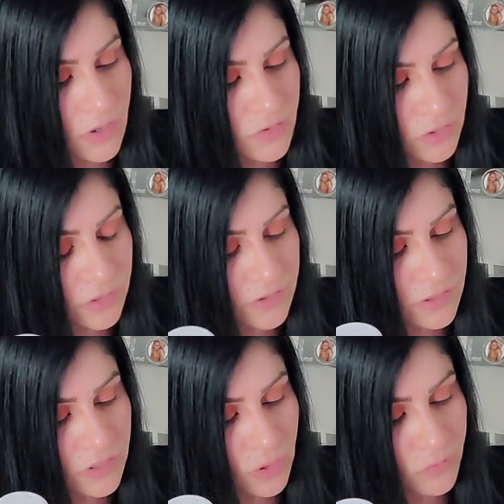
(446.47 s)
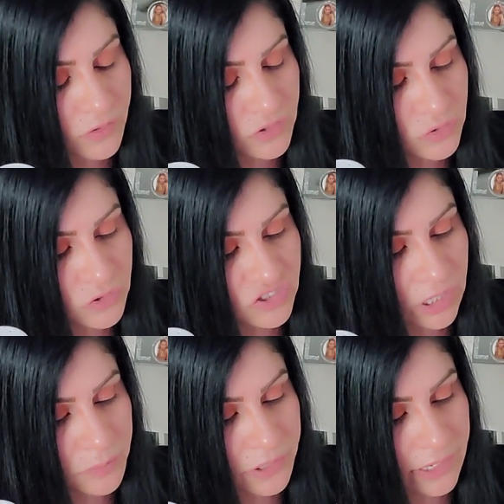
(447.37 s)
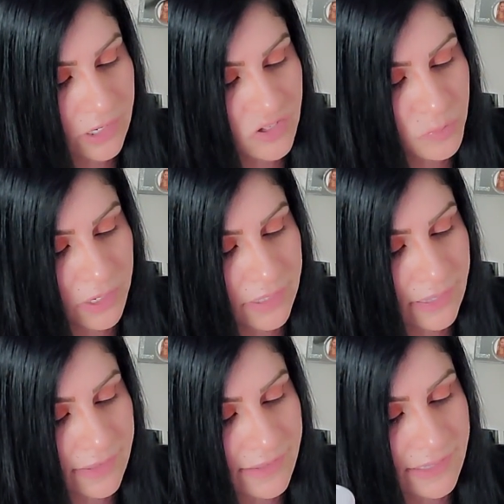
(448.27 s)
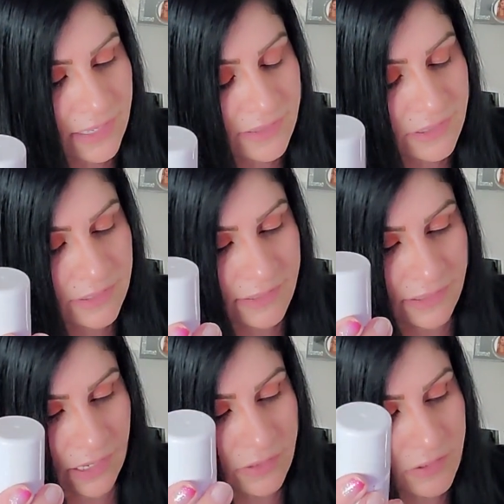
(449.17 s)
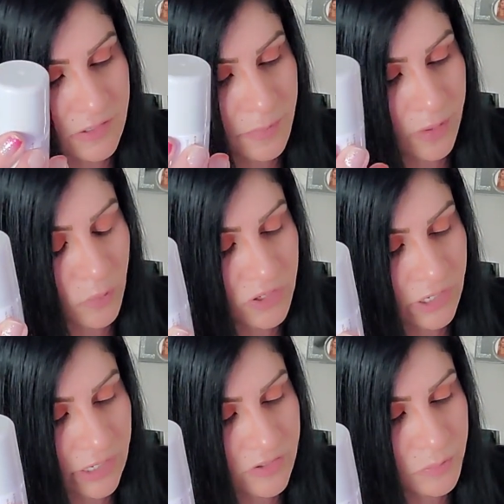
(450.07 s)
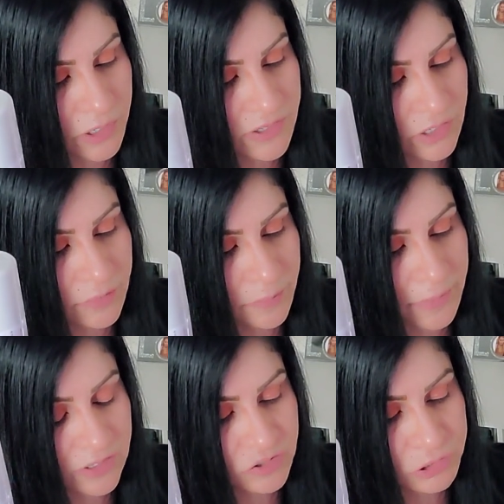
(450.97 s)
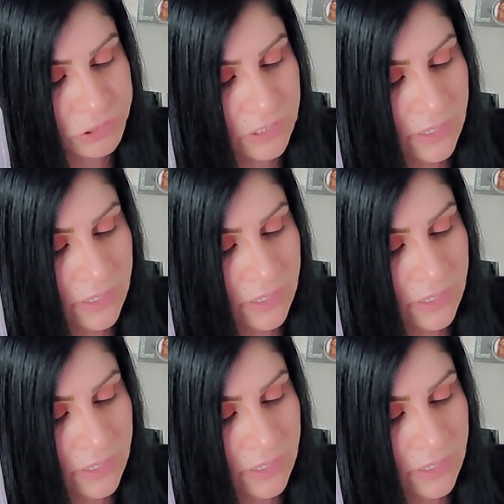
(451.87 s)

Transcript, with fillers: So this is the original Shaper Hairspray that sets the standards by which hairsprays are measured.